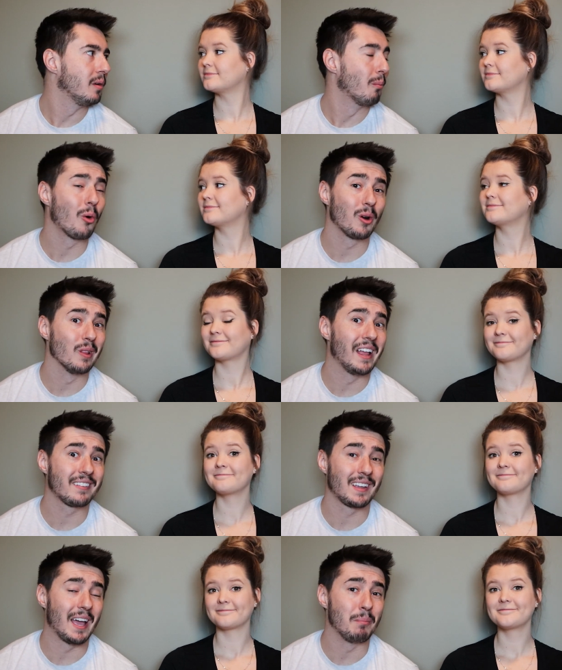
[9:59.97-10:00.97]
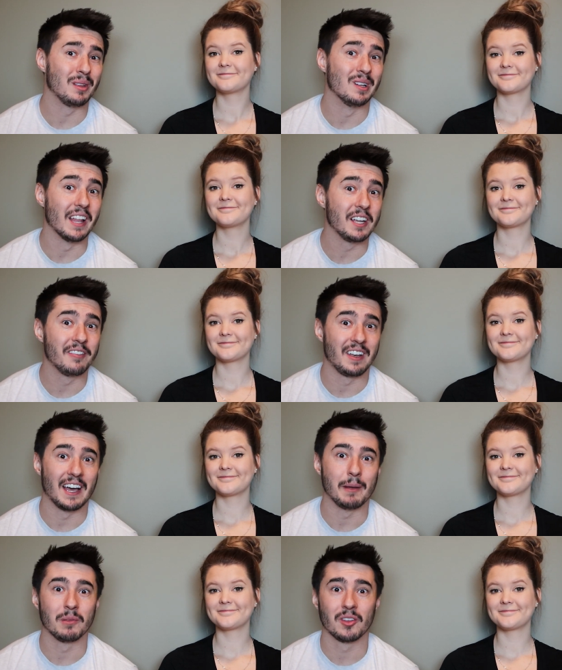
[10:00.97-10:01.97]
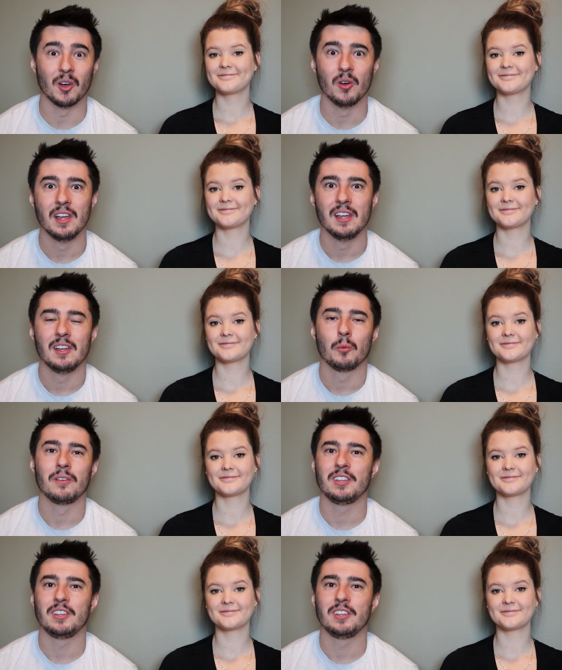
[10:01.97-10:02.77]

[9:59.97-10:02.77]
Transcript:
Speaker 1: more or less can be a lifetime. So we've